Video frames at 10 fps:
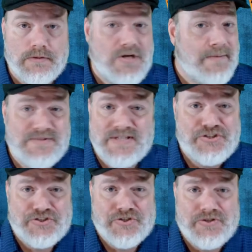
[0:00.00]
Tom
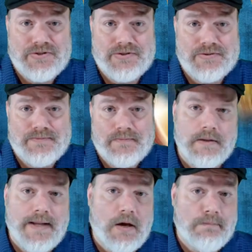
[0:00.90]
said, sure.
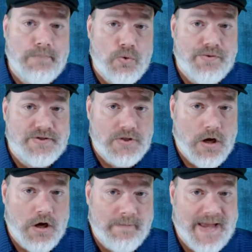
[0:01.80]
Now, both
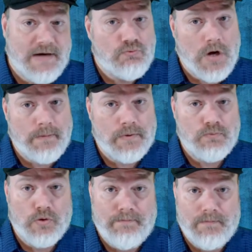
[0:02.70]
Tom and Robert
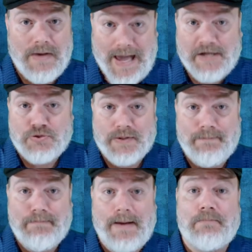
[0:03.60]
were
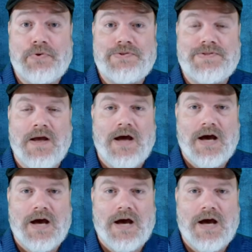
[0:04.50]
actually members